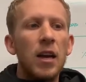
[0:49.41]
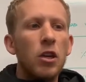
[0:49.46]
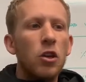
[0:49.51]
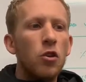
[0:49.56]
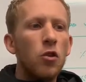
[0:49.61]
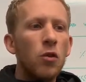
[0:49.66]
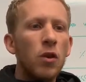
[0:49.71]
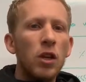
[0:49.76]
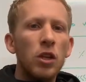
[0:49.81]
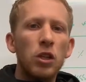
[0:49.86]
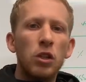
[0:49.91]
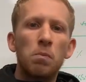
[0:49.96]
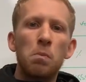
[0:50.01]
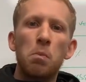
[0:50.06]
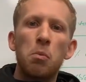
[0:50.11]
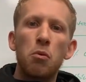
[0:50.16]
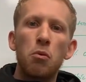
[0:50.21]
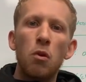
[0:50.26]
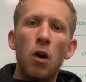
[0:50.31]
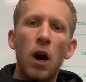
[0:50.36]
You can just
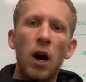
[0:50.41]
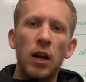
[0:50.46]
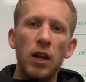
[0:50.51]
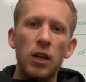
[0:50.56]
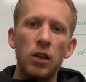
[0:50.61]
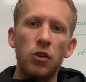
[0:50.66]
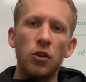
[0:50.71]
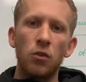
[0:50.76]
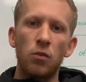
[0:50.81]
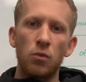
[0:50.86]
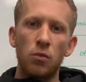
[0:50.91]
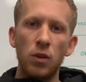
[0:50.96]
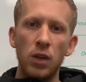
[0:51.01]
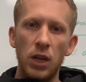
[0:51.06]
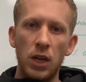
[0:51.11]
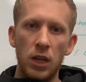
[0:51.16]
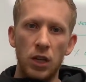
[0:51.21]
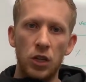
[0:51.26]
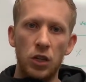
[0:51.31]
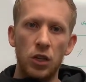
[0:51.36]
broaden your
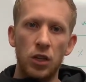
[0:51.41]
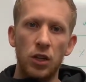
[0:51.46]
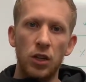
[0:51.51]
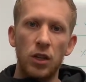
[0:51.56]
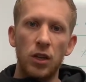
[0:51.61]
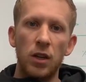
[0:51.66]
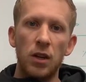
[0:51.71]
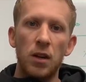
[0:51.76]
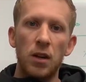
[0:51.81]
reach